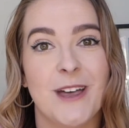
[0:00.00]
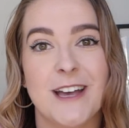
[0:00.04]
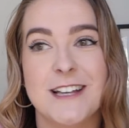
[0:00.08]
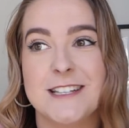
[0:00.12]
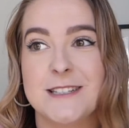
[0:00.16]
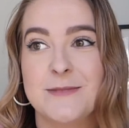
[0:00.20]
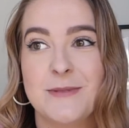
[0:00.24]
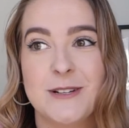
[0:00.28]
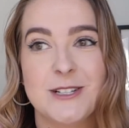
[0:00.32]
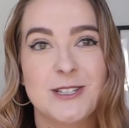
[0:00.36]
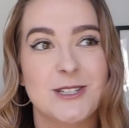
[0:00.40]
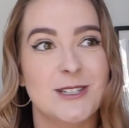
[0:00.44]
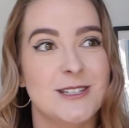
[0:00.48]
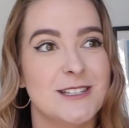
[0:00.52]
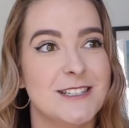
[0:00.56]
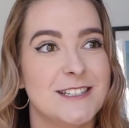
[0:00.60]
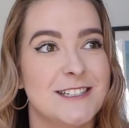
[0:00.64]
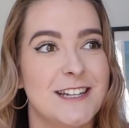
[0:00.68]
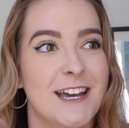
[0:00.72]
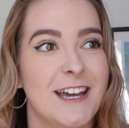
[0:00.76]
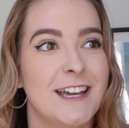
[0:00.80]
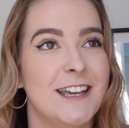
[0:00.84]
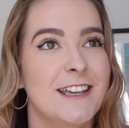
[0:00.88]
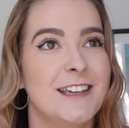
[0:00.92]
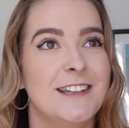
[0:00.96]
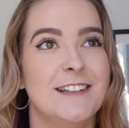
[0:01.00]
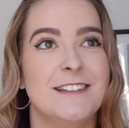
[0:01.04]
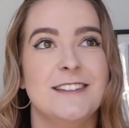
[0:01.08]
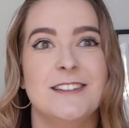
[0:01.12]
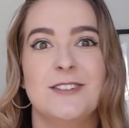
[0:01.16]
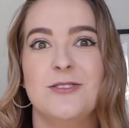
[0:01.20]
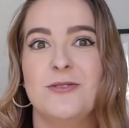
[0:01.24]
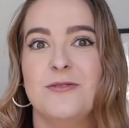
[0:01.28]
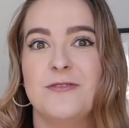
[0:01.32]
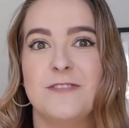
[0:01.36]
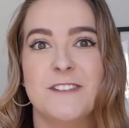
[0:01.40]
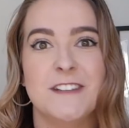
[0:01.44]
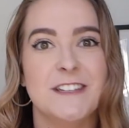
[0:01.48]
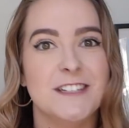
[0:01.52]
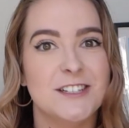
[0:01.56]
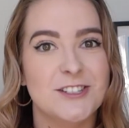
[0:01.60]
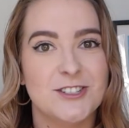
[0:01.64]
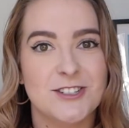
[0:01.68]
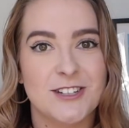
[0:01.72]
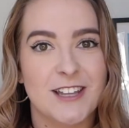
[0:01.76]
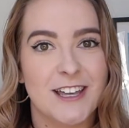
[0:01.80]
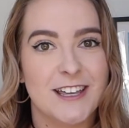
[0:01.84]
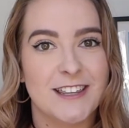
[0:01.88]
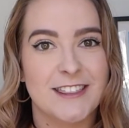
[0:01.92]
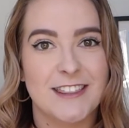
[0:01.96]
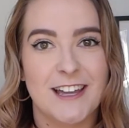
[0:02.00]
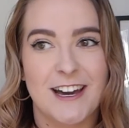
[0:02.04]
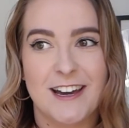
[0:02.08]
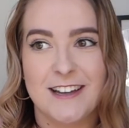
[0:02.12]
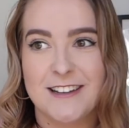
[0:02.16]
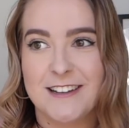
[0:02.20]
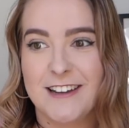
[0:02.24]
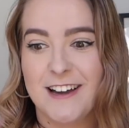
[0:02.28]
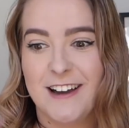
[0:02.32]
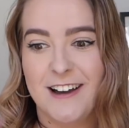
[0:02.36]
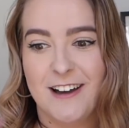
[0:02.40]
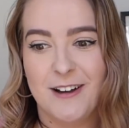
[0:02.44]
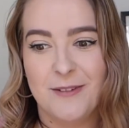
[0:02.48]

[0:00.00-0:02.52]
especially staying in a little village like that.